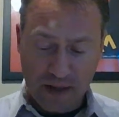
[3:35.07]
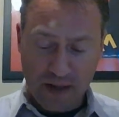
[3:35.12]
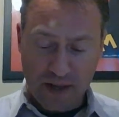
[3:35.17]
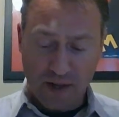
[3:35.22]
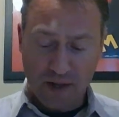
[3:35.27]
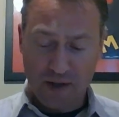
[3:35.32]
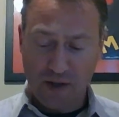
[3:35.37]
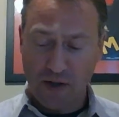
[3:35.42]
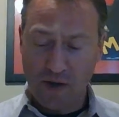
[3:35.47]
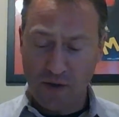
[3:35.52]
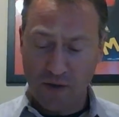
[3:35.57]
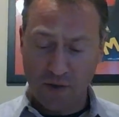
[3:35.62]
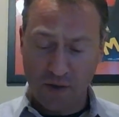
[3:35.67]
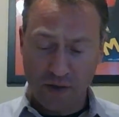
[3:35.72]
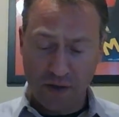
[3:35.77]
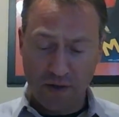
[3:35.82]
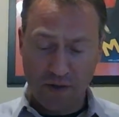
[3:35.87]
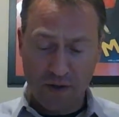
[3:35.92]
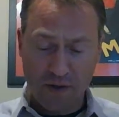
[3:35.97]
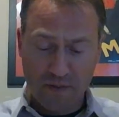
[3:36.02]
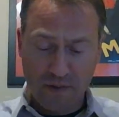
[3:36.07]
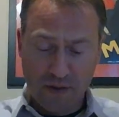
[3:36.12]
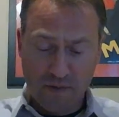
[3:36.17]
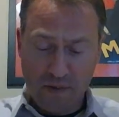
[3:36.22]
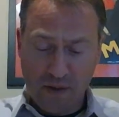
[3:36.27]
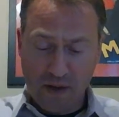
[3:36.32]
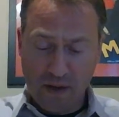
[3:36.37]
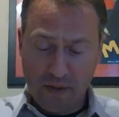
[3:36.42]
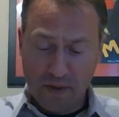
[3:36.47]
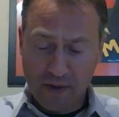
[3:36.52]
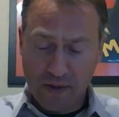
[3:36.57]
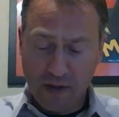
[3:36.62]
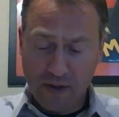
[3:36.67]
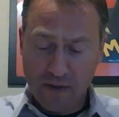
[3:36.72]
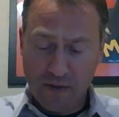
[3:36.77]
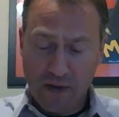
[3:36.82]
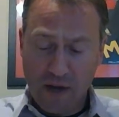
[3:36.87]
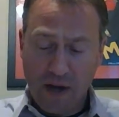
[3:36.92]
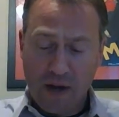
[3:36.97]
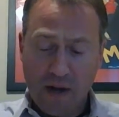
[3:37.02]
is huge in terms of being able
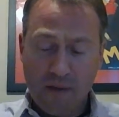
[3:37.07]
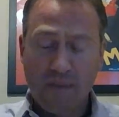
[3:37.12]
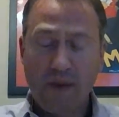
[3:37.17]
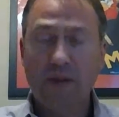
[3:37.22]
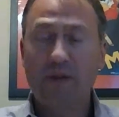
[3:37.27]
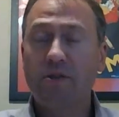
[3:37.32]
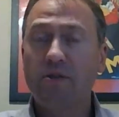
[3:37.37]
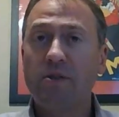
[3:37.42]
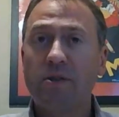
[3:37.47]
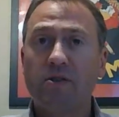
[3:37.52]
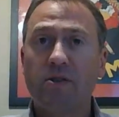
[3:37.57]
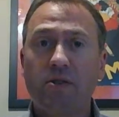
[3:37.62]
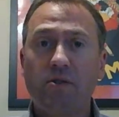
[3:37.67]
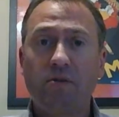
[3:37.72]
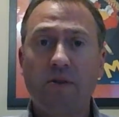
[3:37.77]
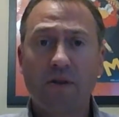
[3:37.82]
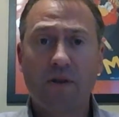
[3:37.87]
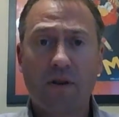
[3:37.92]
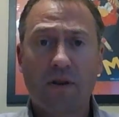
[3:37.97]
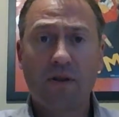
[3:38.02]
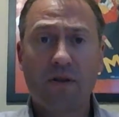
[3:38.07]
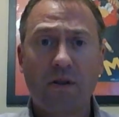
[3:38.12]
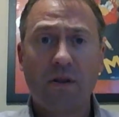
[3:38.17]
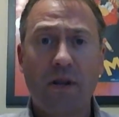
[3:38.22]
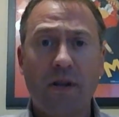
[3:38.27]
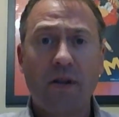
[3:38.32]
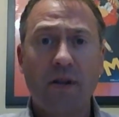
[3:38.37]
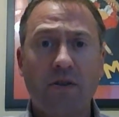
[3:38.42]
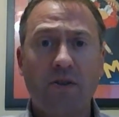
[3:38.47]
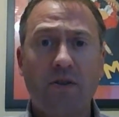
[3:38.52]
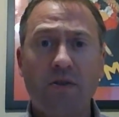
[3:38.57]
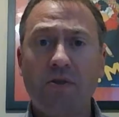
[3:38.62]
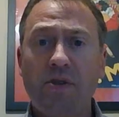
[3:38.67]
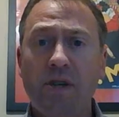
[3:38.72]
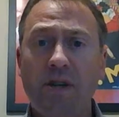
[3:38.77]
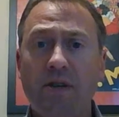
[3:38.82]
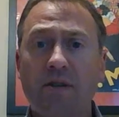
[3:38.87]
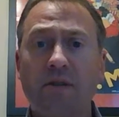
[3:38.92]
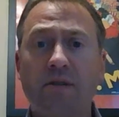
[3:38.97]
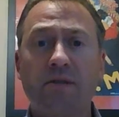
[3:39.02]
to make sure that students are
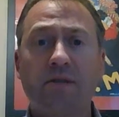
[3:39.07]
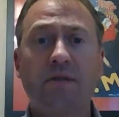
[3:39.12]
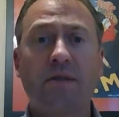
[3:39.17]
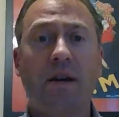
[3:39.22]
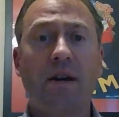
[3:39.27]
using